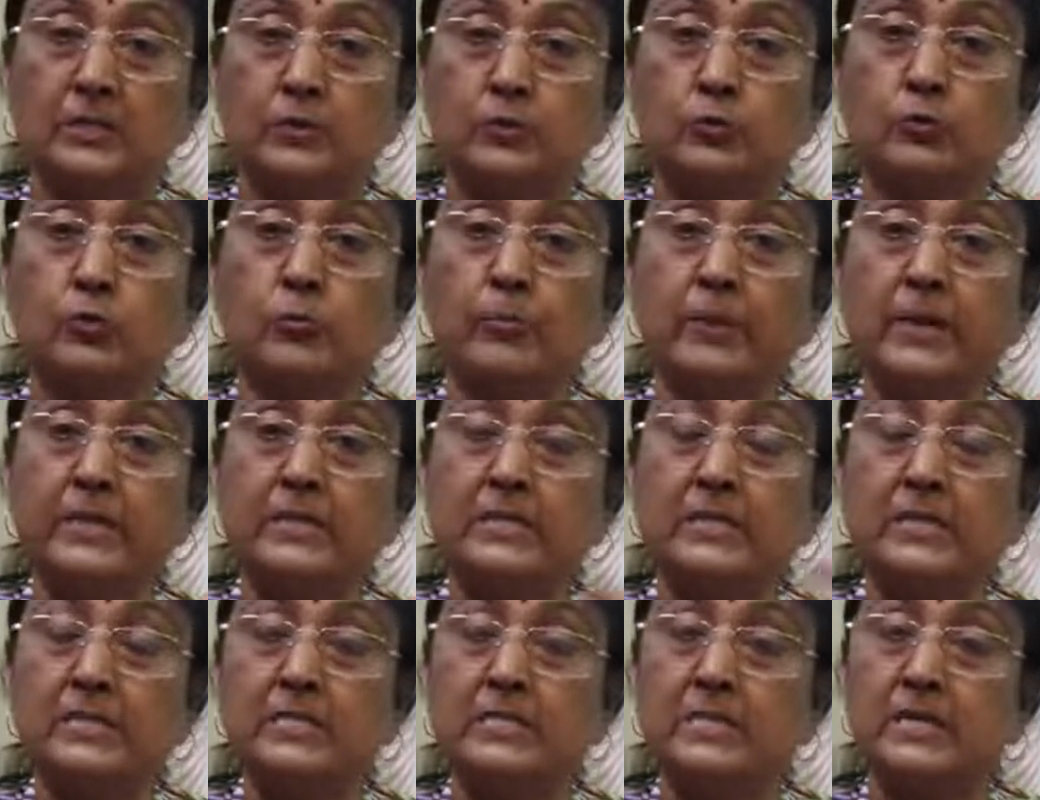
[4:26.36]
2
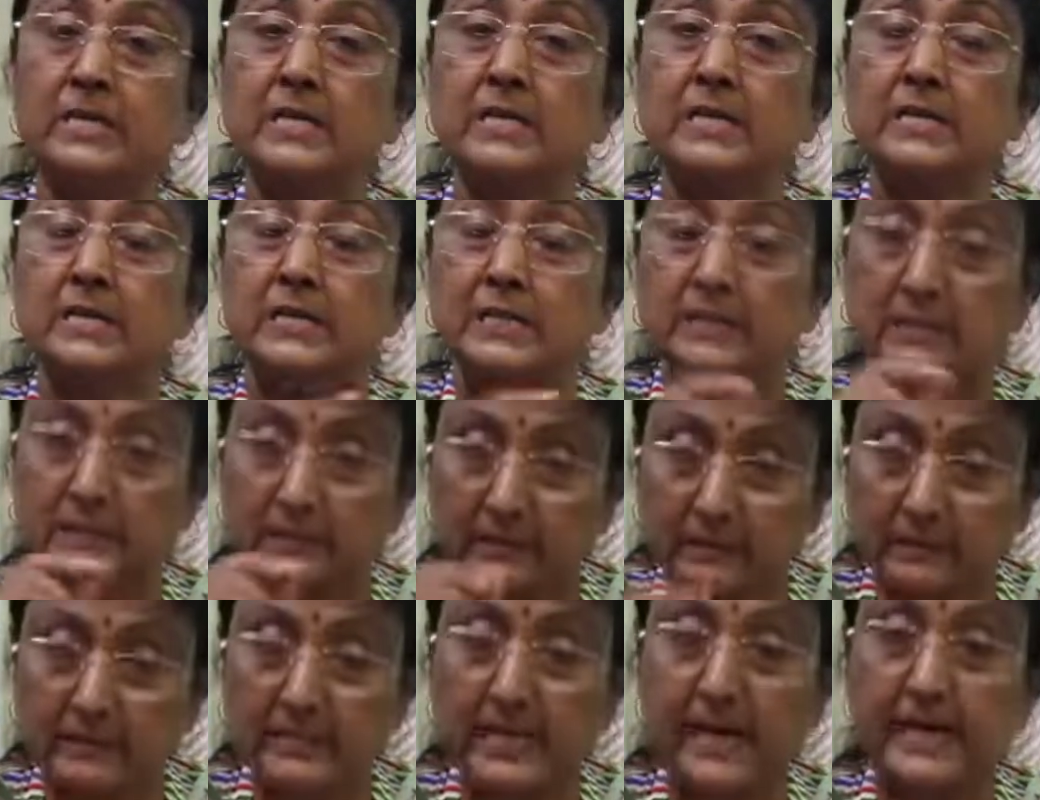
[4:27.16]
meters,
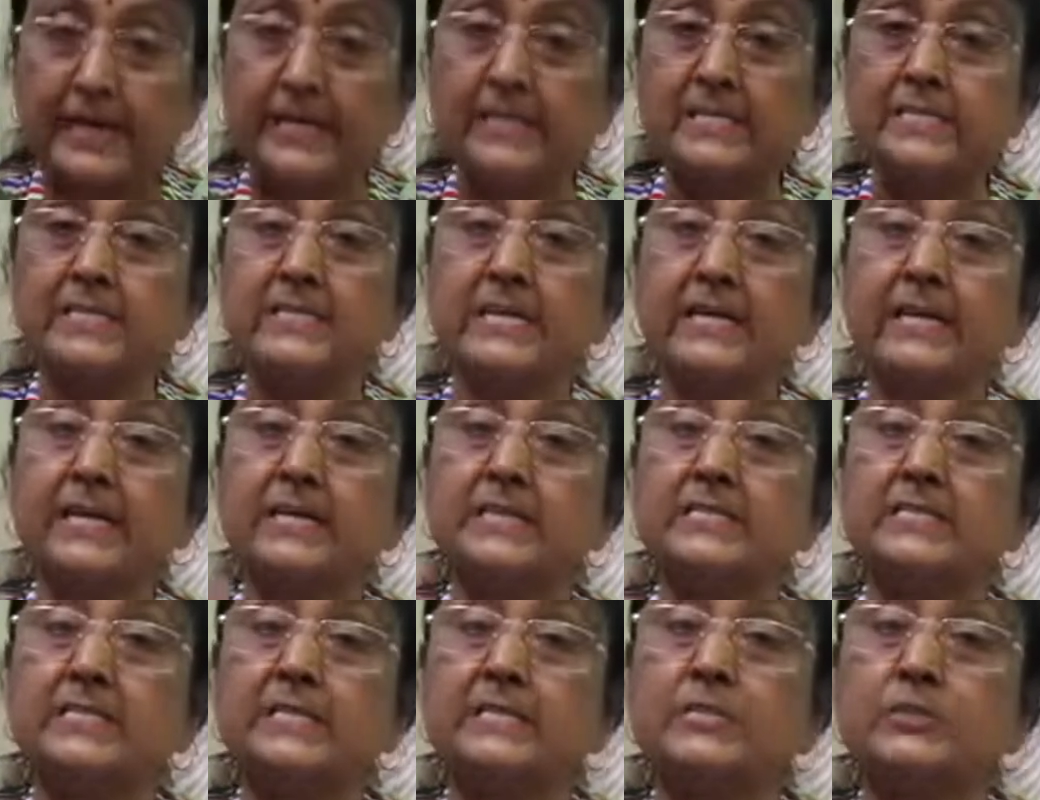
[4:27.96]
second
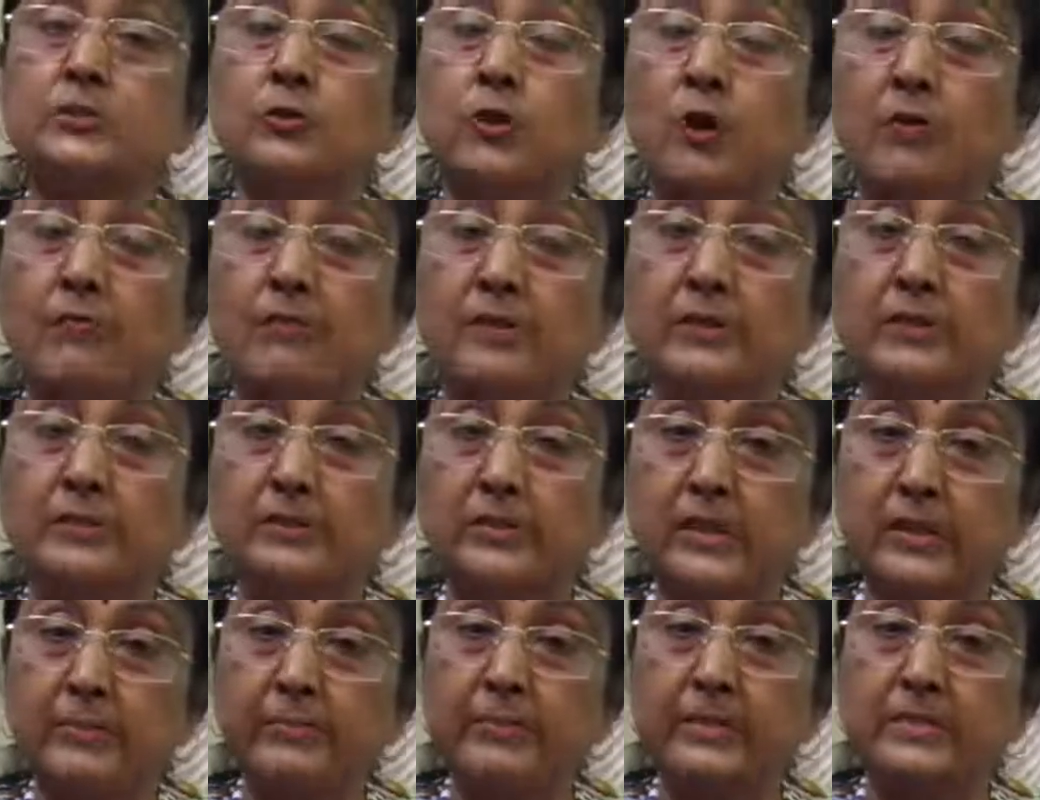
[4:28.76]
it covers
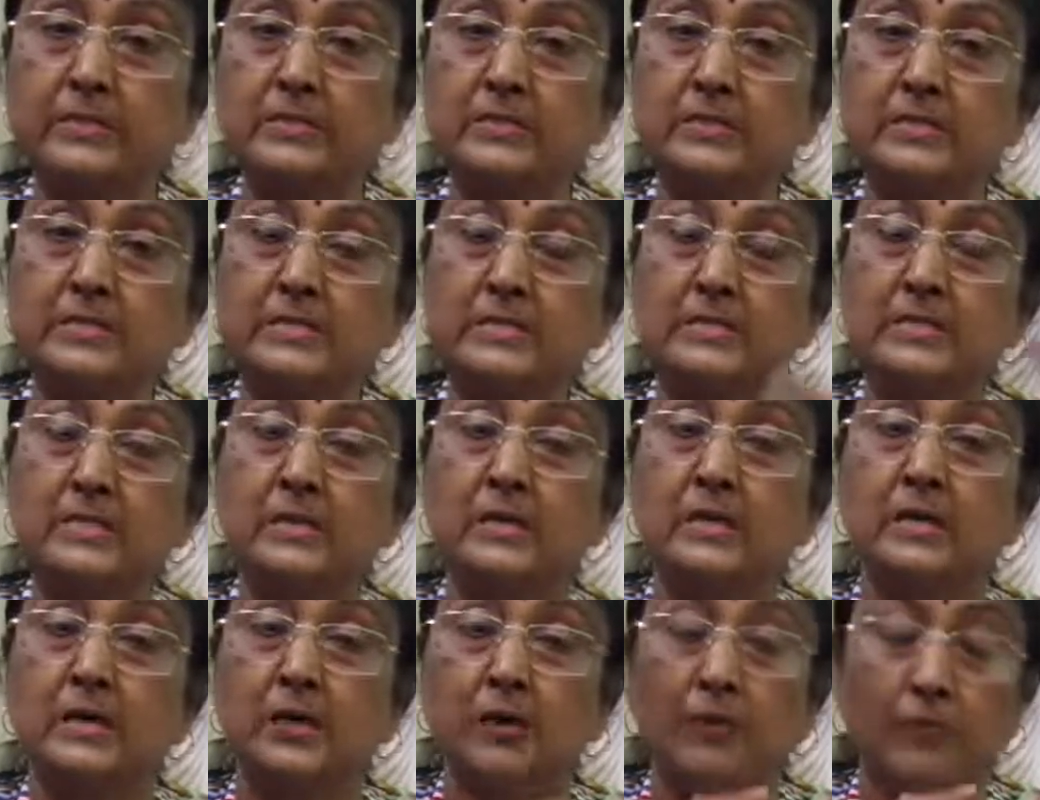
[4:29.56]
3 meters,
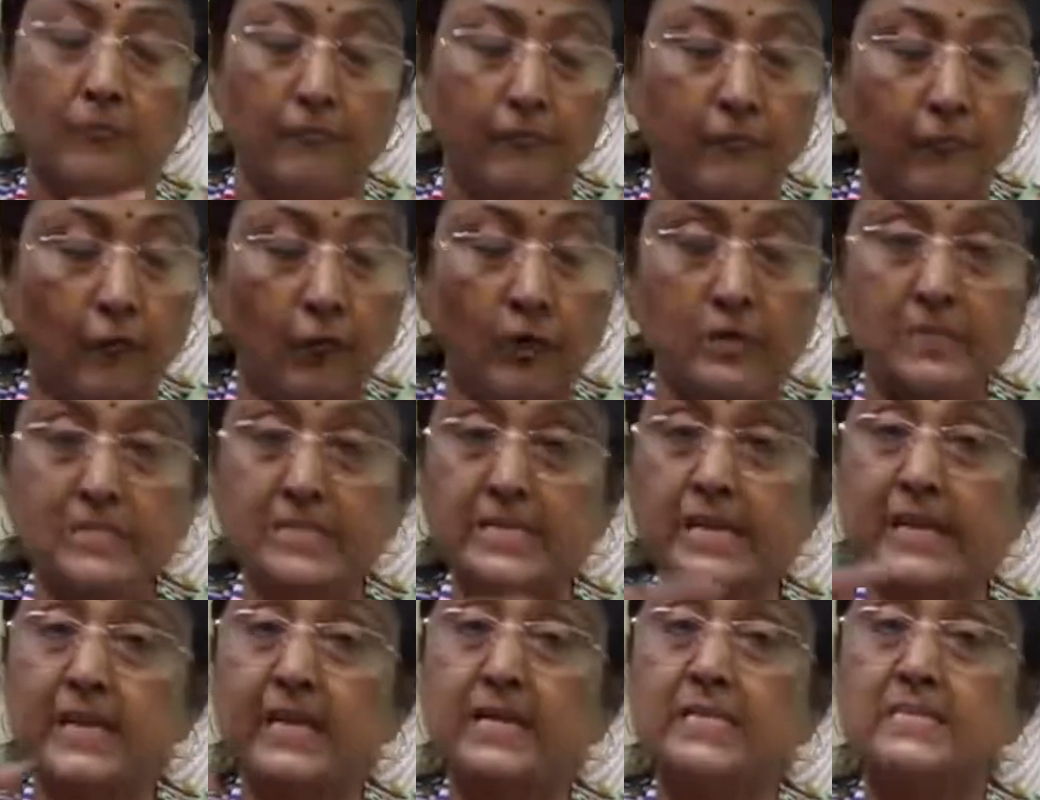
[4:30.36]
4
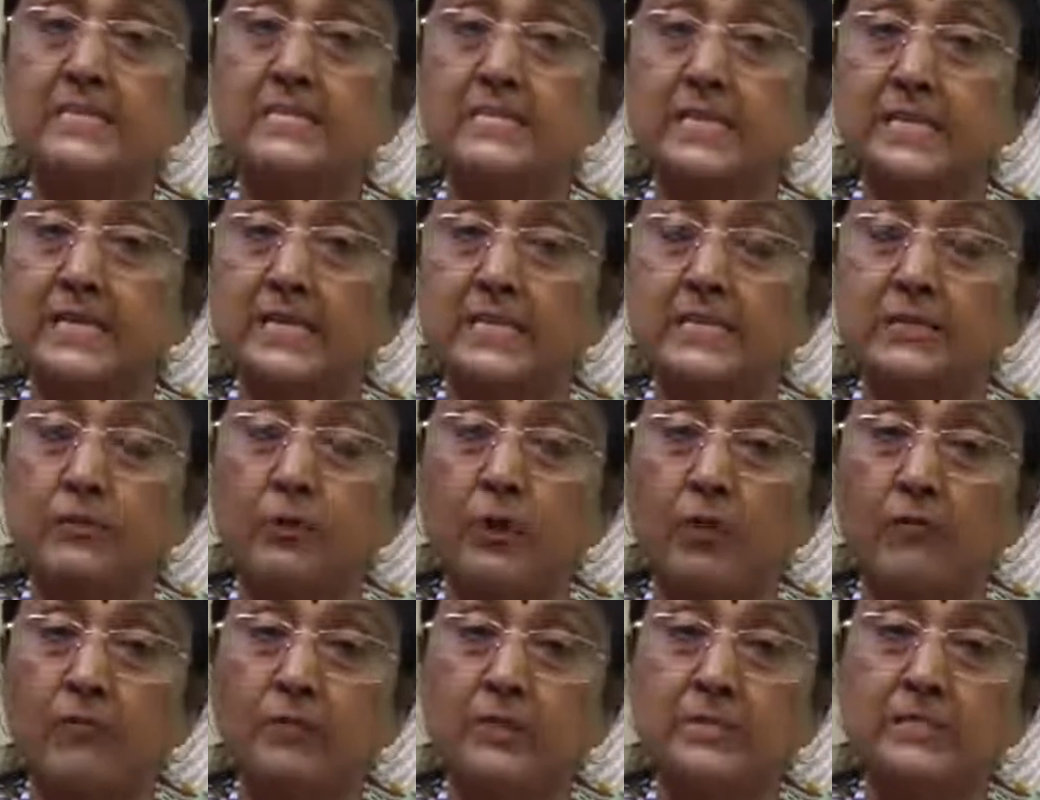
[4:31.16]
seconds it
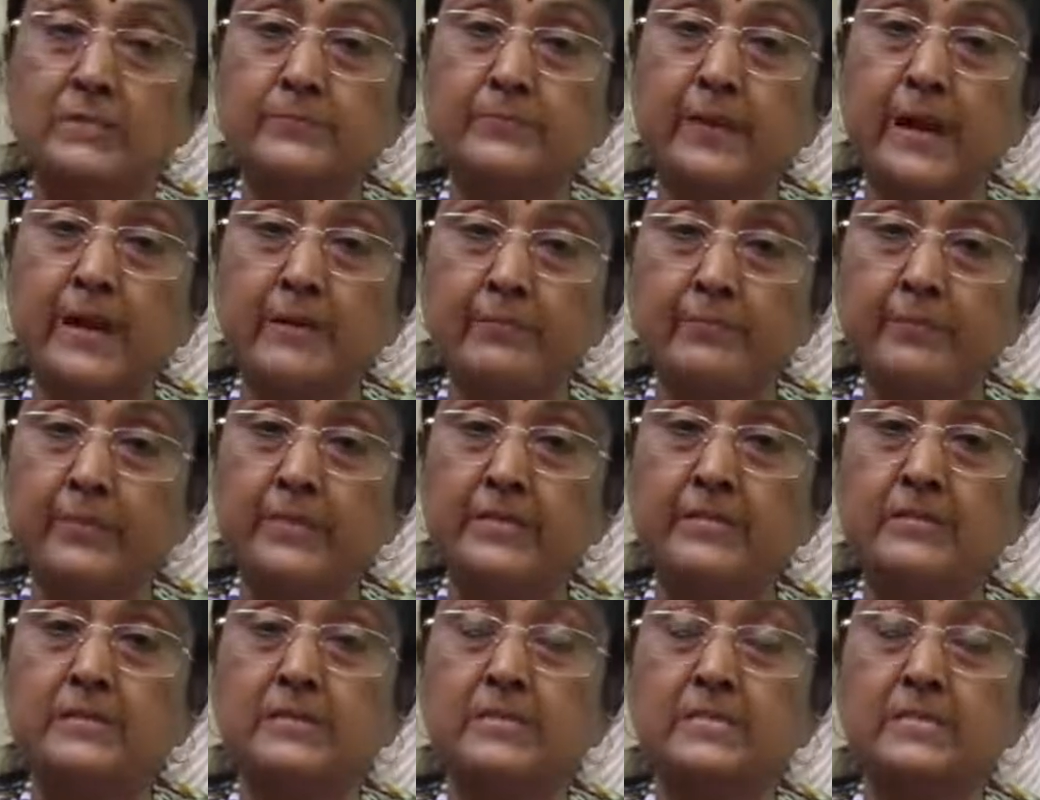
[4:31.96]
covers 5
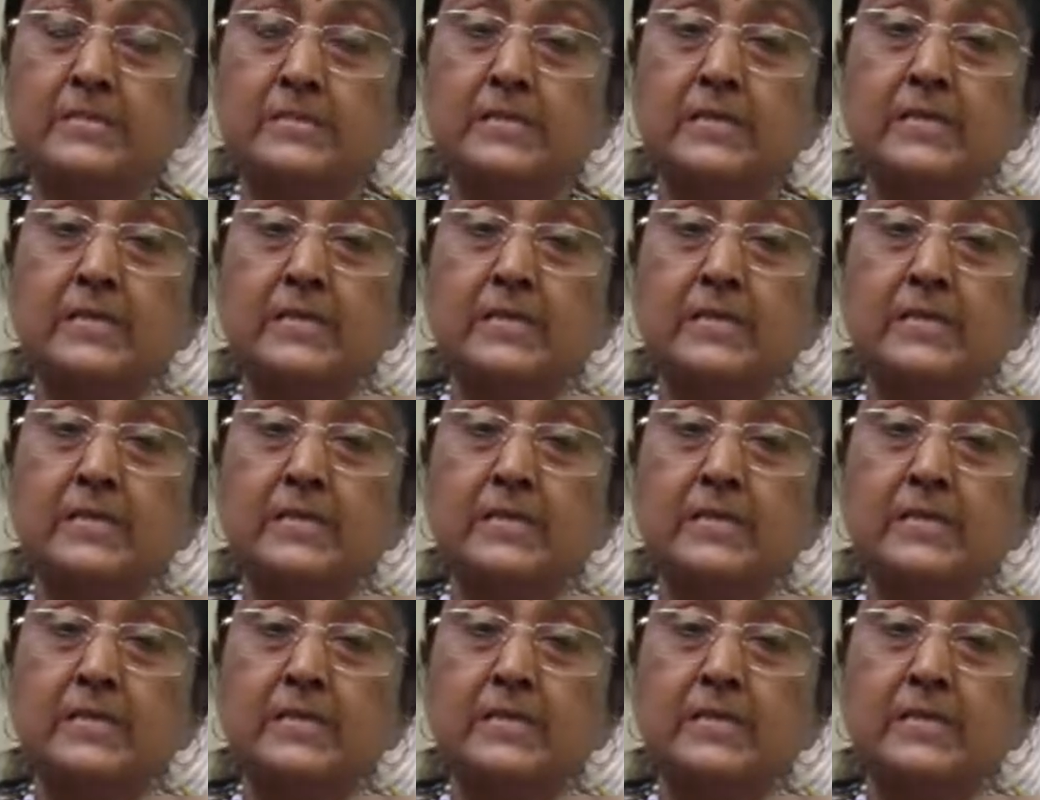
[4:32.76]
meters.